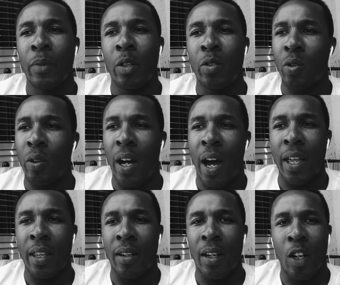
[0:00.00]
so I
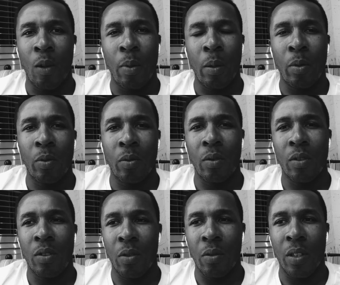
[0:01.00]
either help people
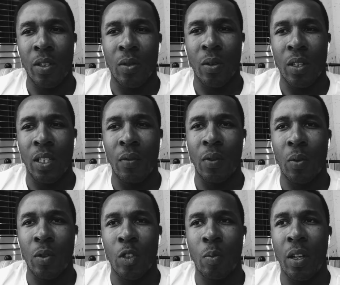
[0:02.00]
do this or give
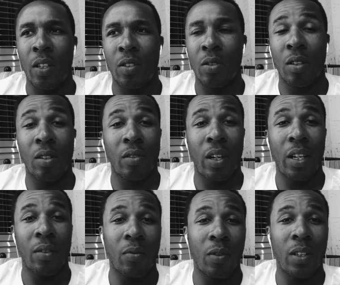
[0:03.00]
you a space to
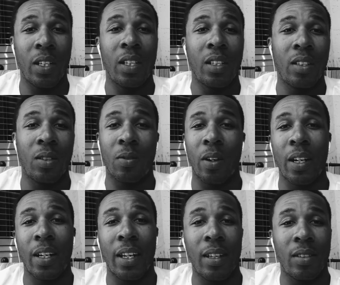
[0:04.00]
create really
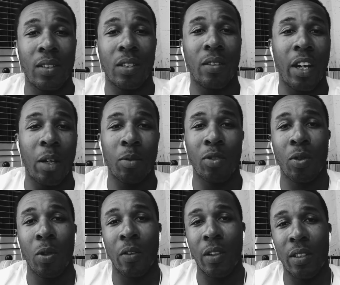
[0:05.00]
great Instagram
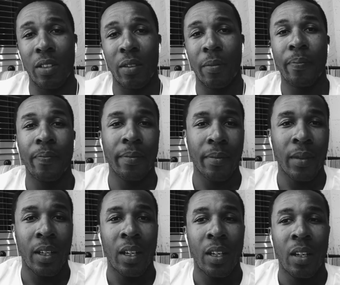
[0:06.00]
stories,
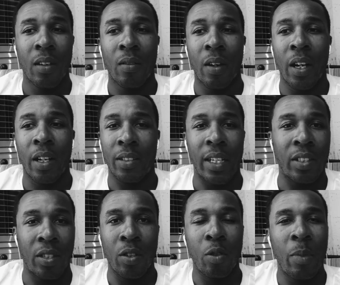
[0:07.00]
right? Because
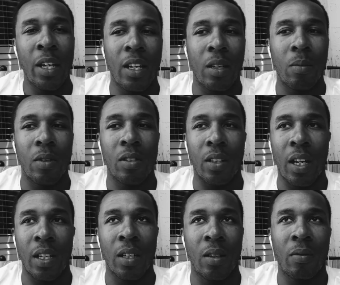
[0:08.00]
that's a new medium. It's
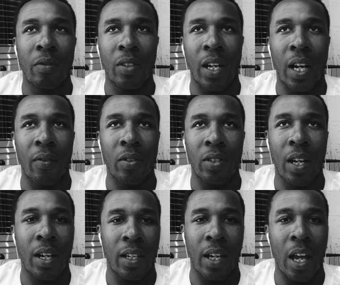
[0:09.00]
like, photographers
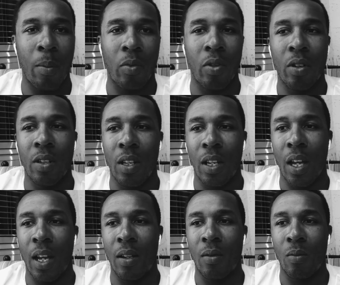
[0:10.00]
had a camera and they
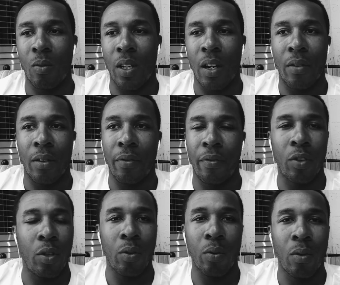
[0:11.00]
had whatever
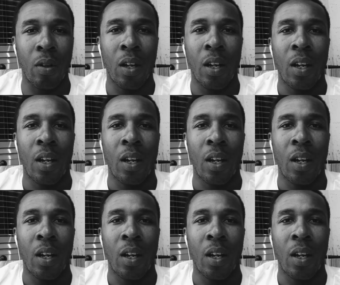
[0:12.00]
few